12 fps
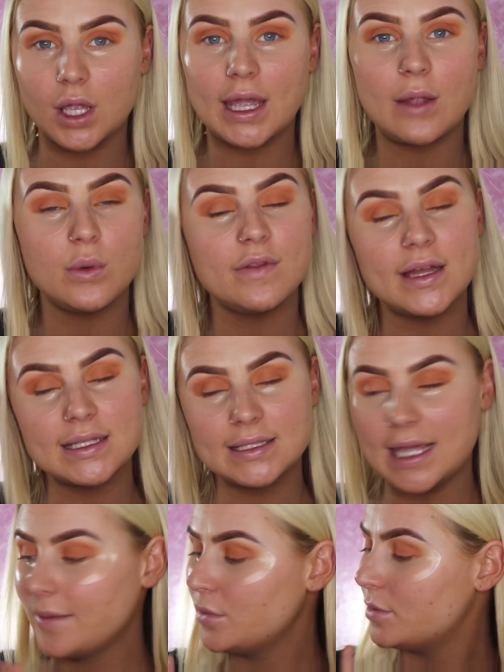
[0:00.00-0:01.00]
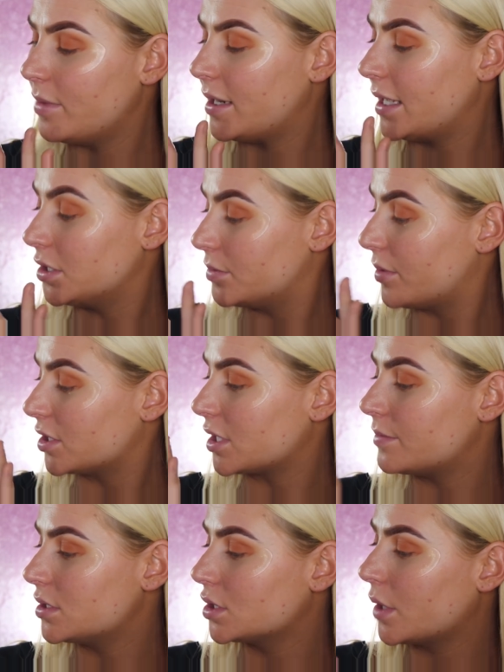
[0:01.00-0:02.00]
Okay, with that same Nude by Nature brush,
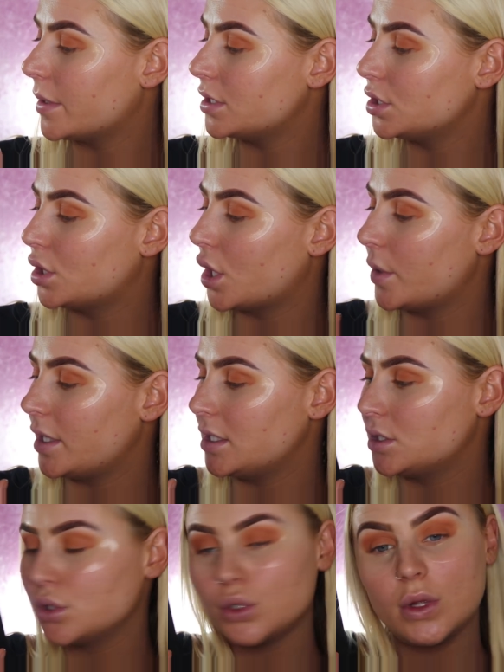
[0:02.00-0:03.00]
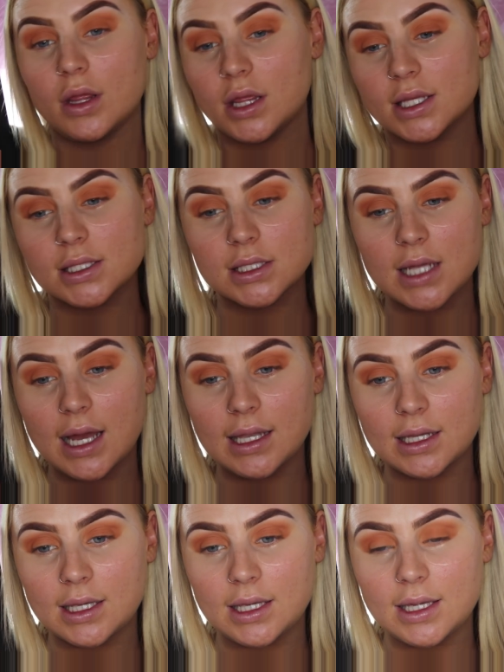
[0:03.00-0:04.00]
I'm just going to go into this
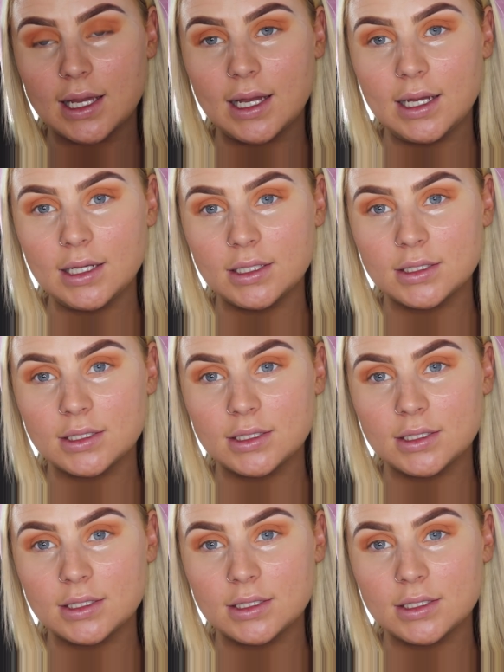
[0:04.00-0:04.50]
color here